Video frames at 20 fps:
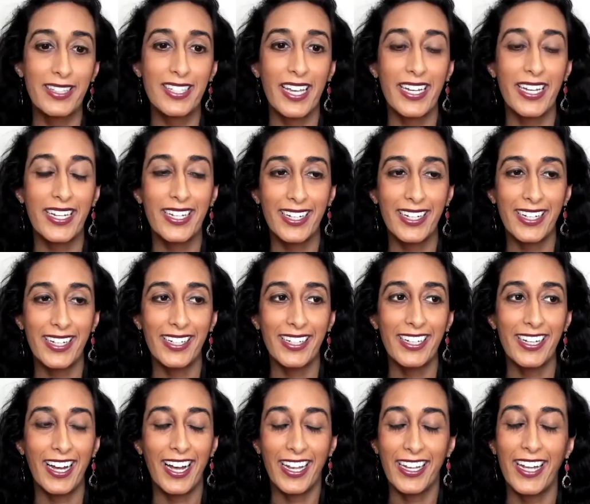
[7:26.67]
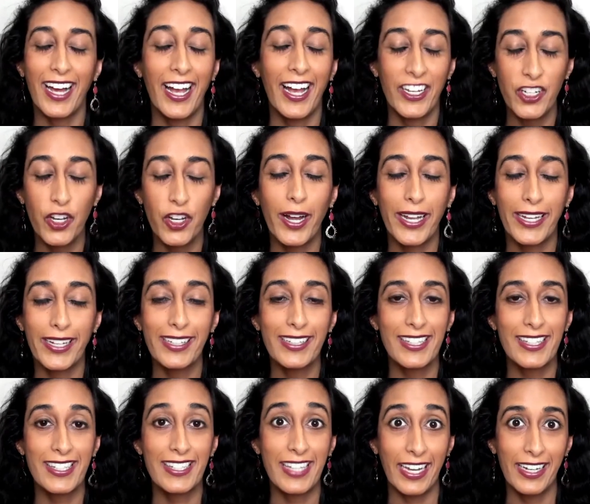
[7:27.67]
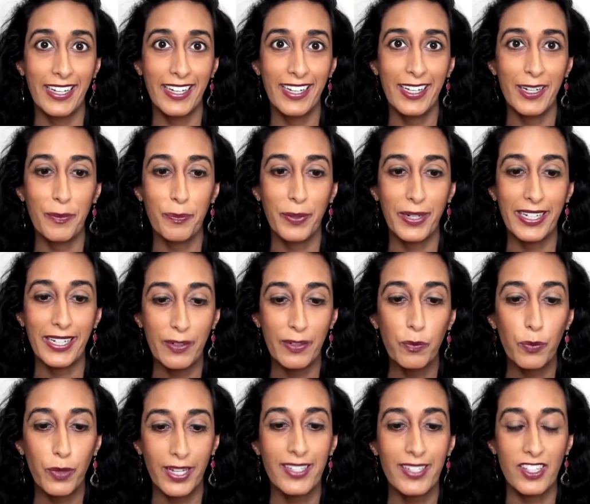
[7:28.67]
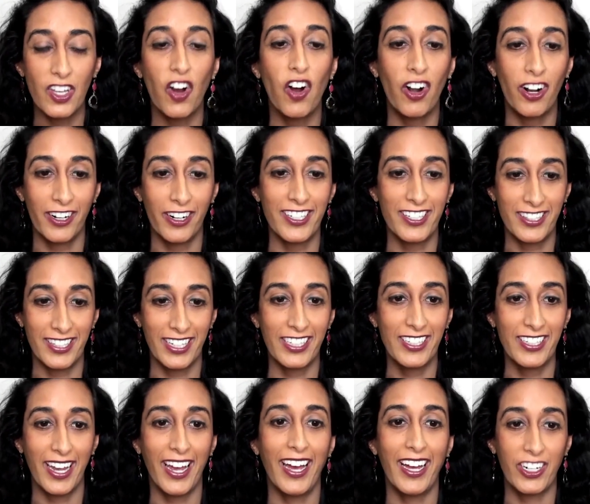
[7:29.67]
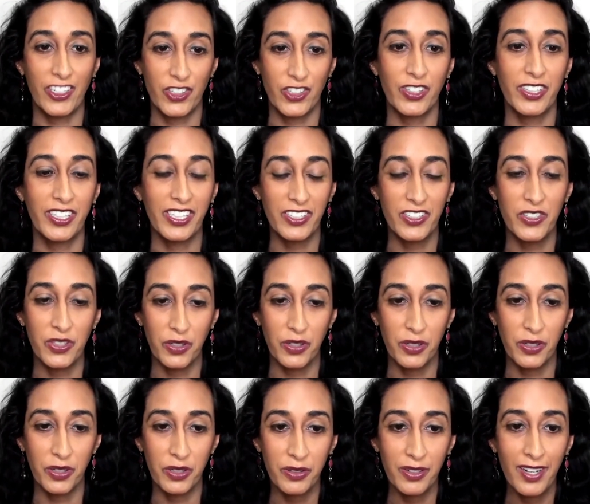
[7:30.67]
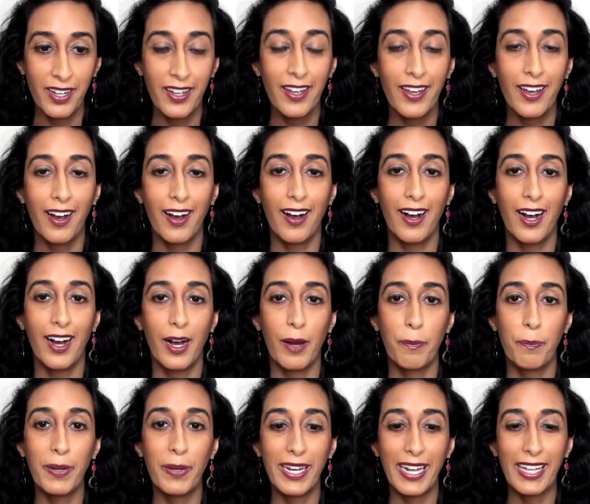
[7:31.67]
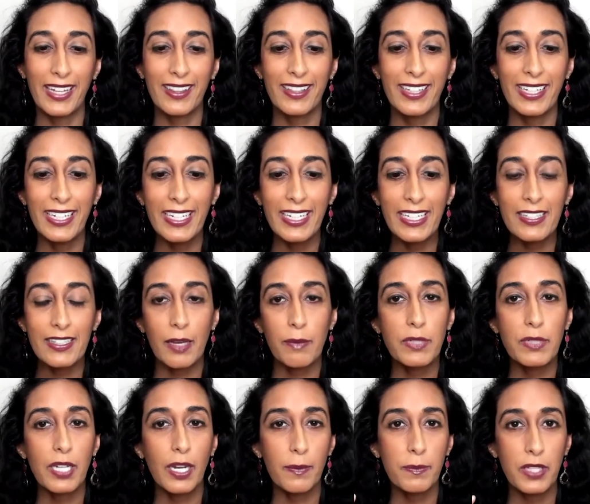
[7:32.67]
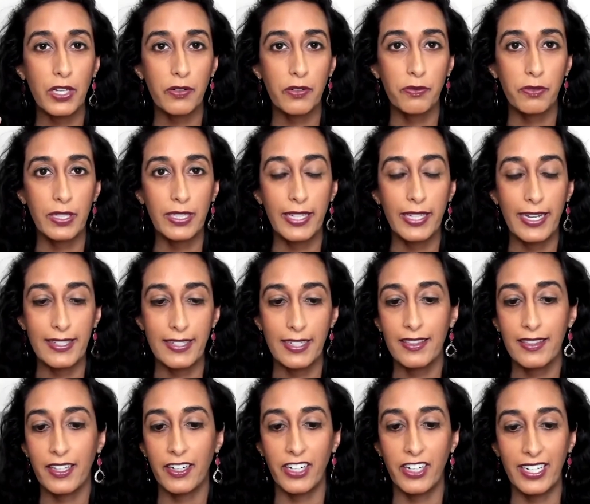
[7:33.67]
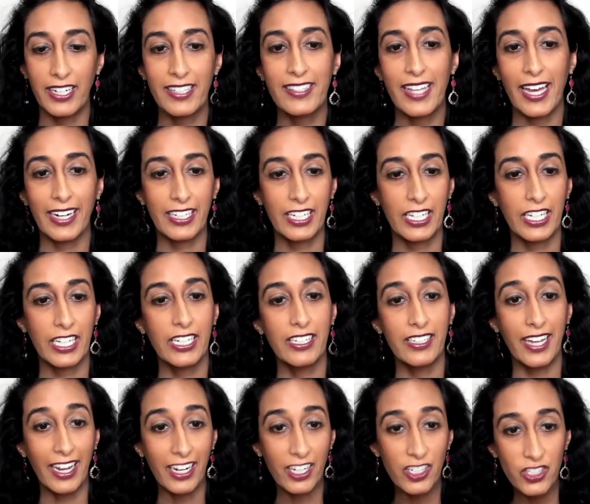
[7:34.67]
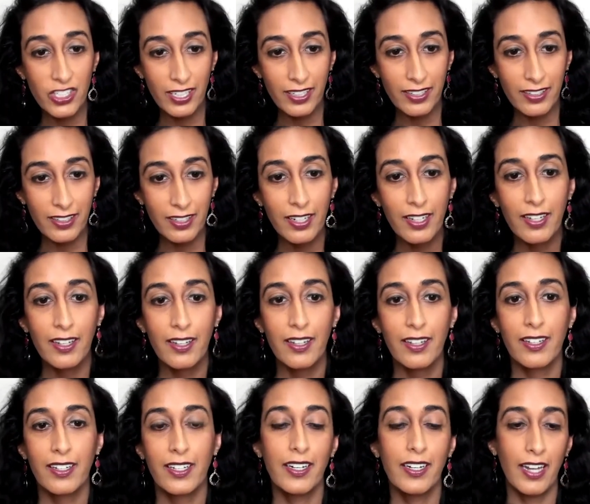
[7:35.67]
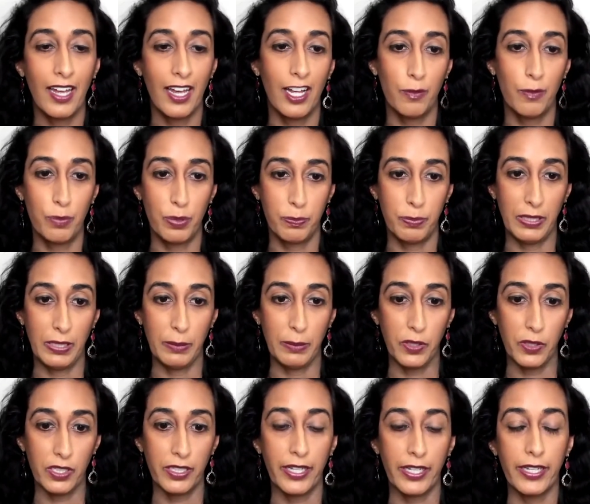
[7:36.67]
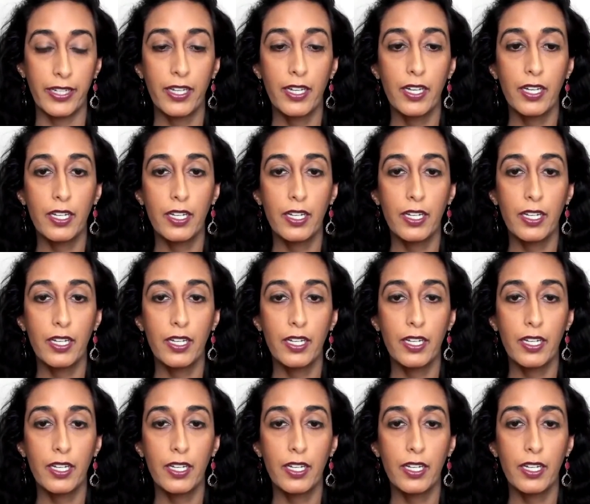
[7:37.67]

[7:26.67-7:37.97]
like, I know I can say it, but it is the hardest thing to actually do. But at least sometimes like realizing there is that connection can help people. Like,